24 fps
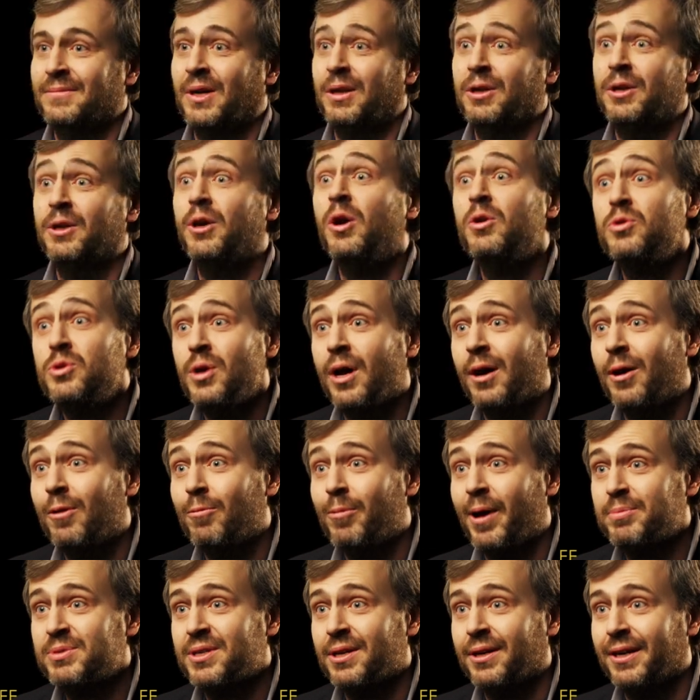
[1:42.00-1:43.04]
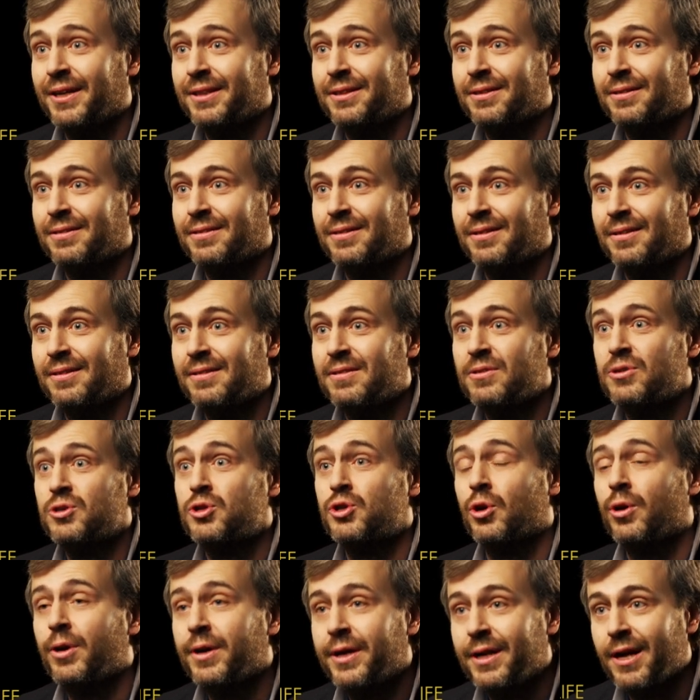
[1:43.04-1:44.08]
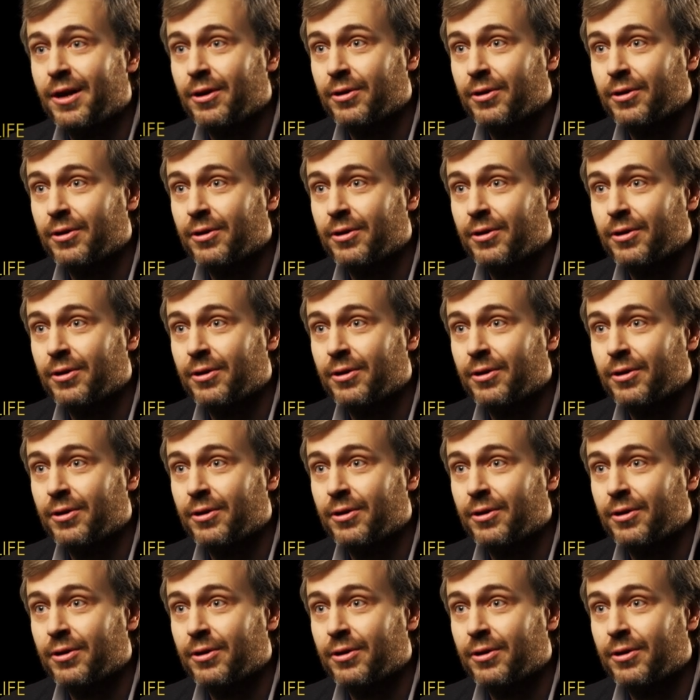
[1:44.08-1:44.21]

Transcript: well, go to our website, join